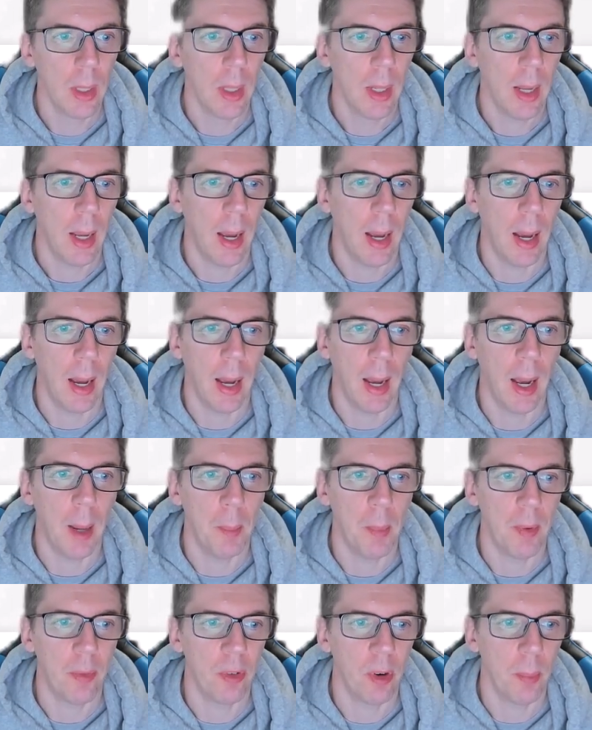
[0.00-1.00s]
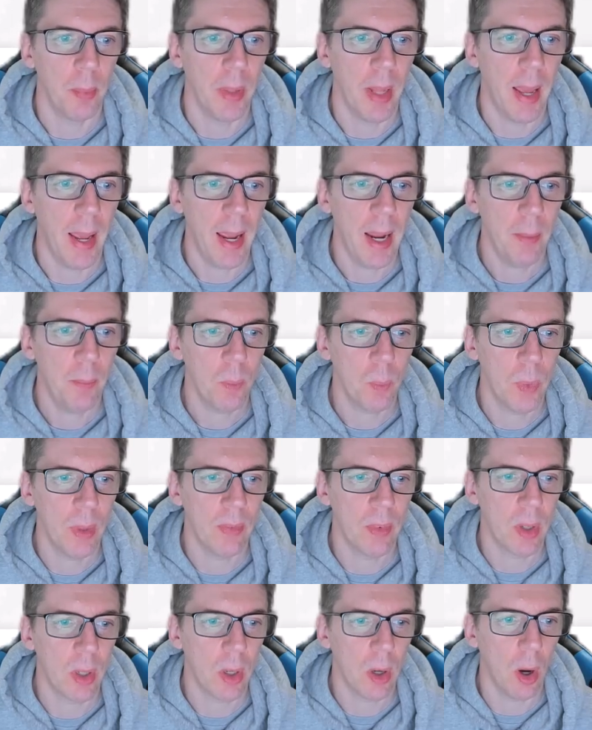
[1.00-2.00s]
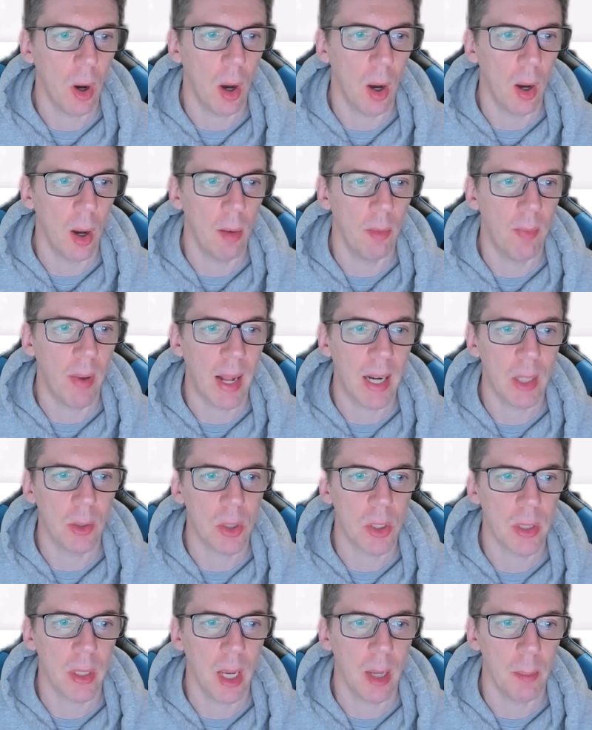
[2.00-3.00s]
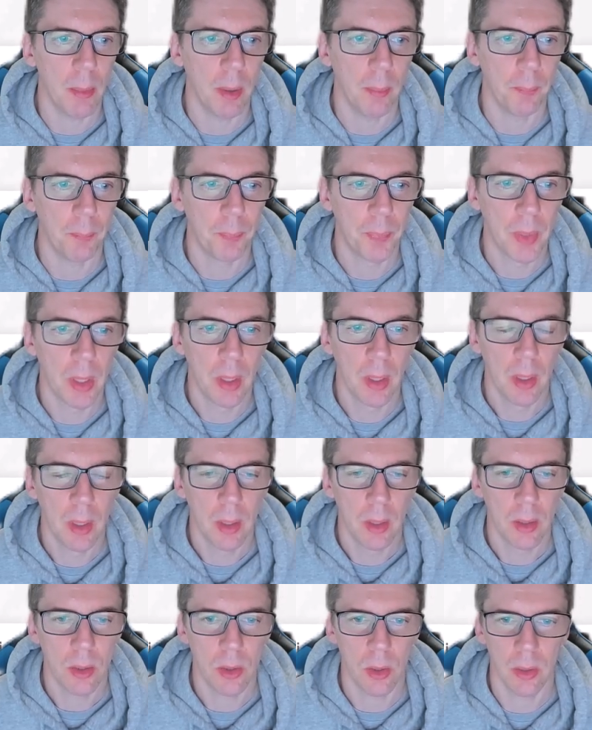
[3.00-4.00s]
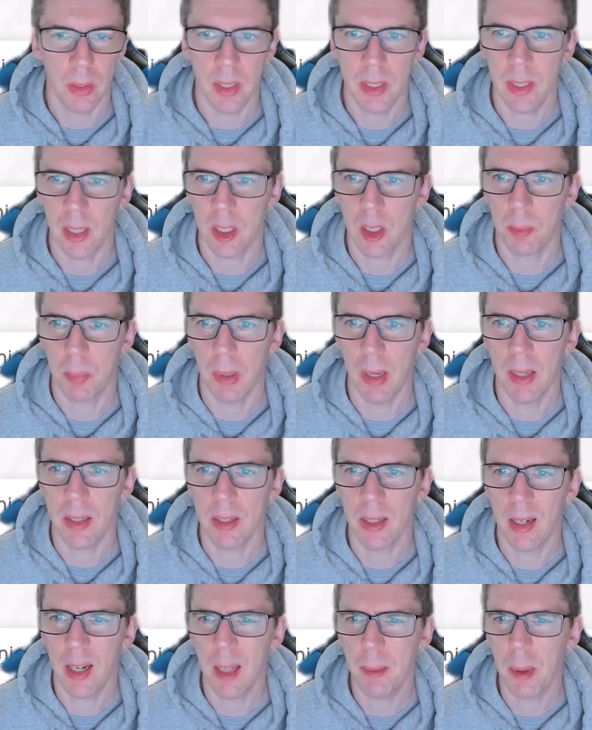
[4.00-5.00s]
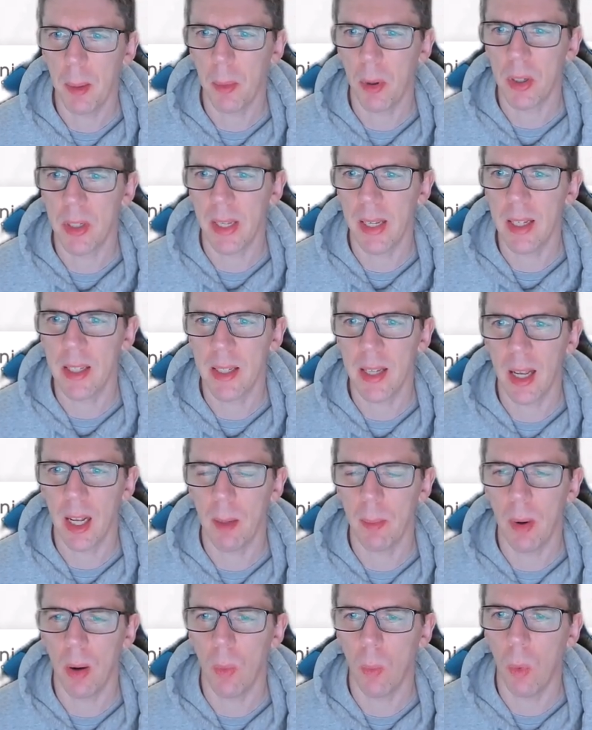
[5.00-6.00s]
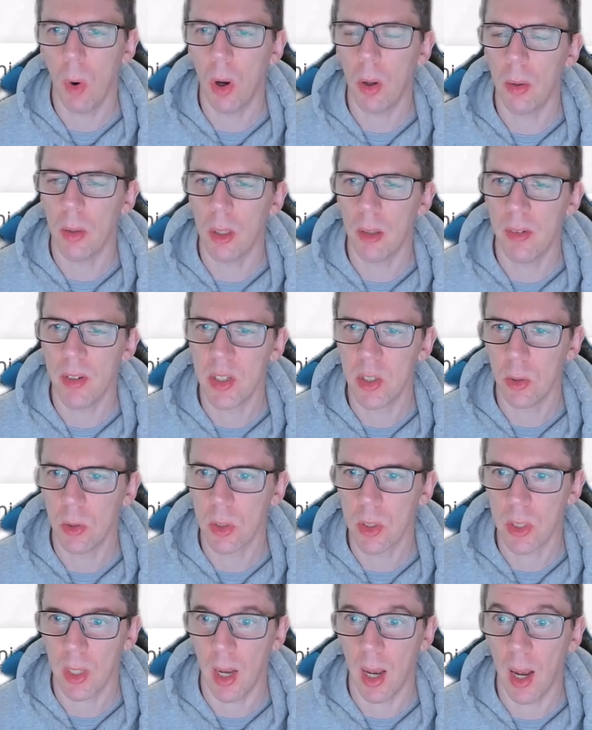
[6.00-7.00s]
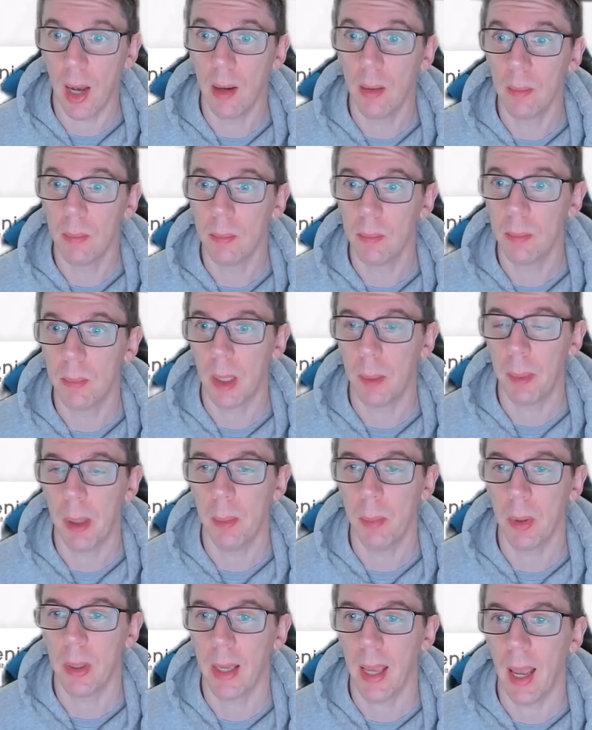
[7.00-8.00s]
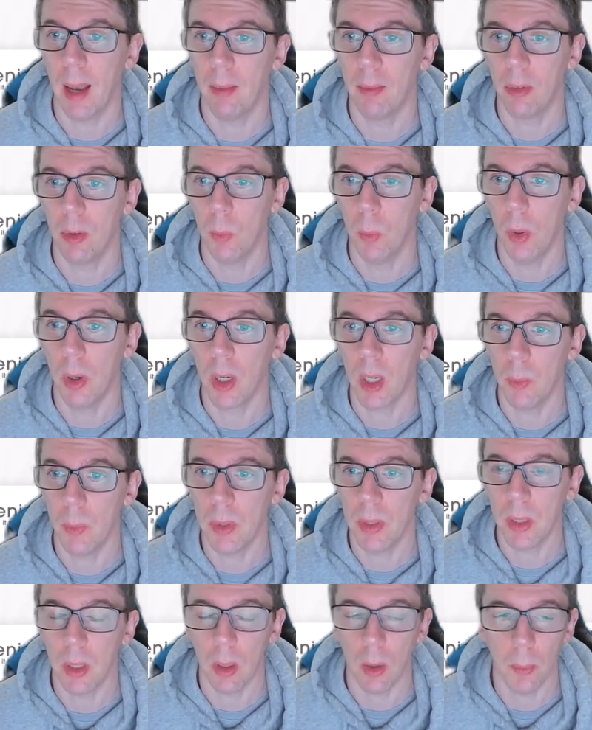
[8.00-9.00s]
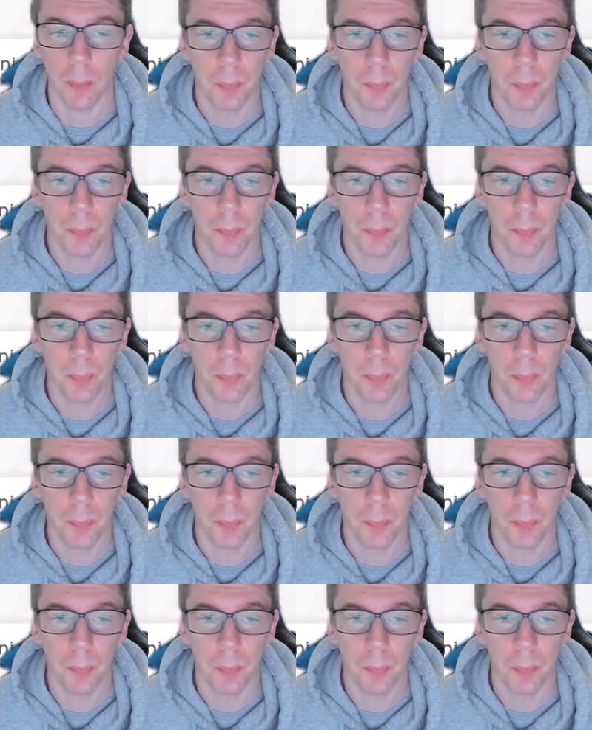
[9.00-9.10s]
From there, we've got a value statement. So this explains in a little bit more detail about what the results are that people get from working with you.